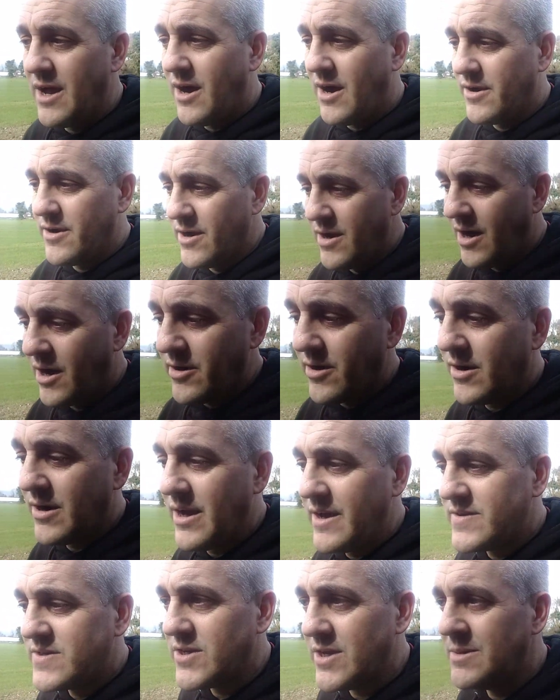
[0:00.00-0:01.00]
on our
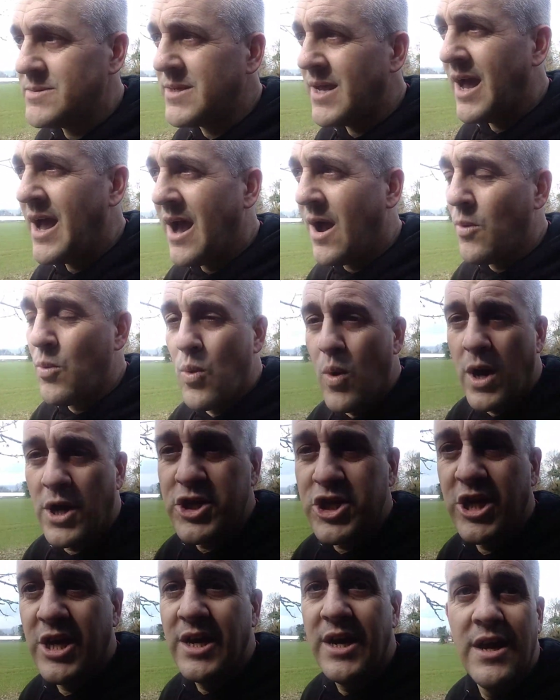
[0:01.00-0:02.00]
live streams, and
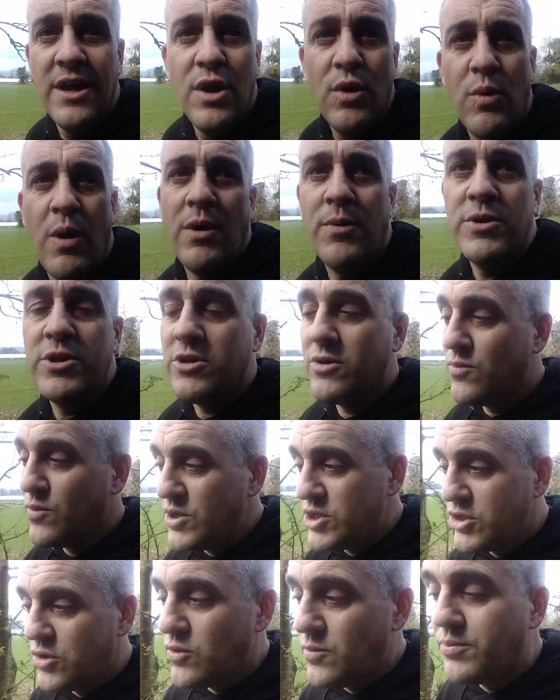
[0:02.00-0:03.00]
watch what we
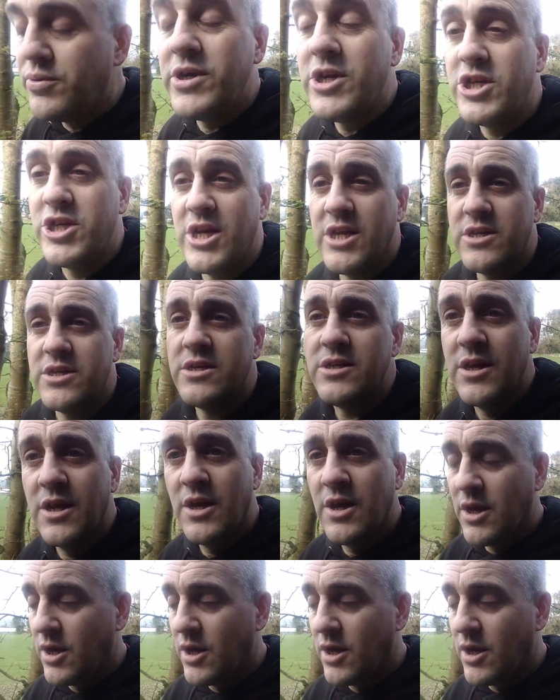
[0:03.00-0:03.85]
do appreciate it.